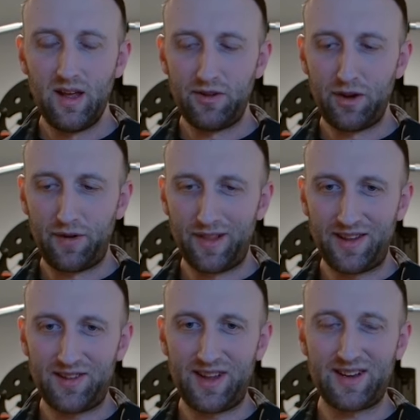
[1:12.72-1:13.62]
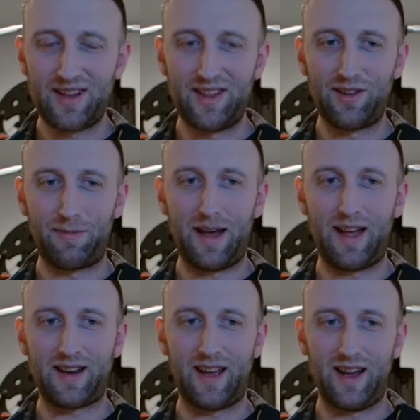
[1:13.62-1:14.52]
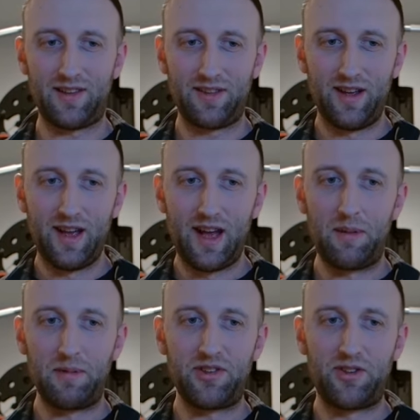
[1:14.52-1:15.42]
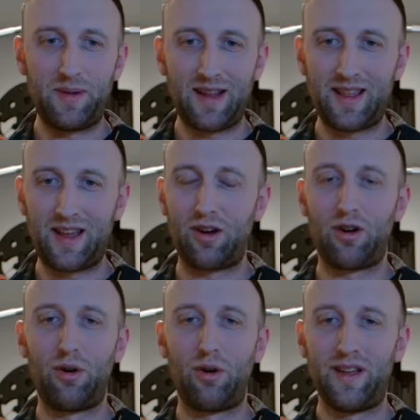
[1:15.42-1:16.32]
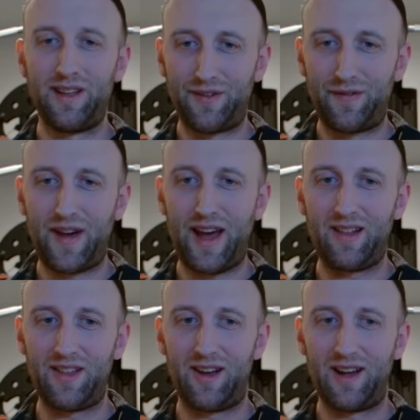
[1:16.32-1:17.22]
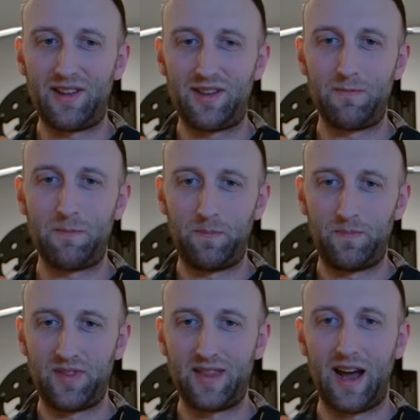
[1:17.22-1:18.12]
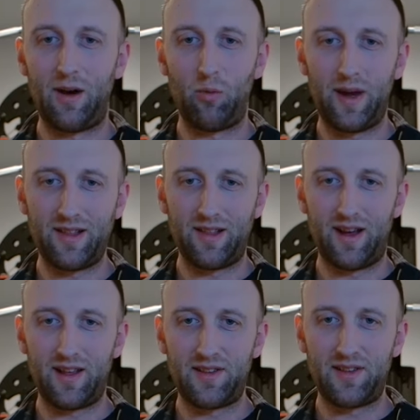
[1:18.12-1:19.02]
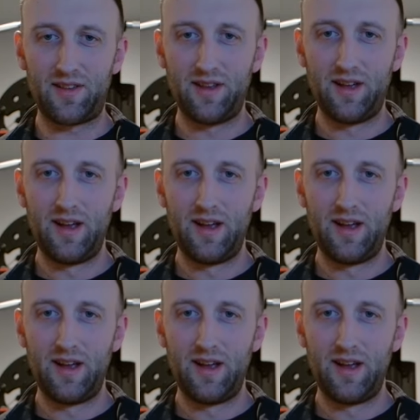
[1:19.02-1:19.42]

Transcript: So if you're listening to this podcast, I'm assuming that your goal is fat loss, not weight loss.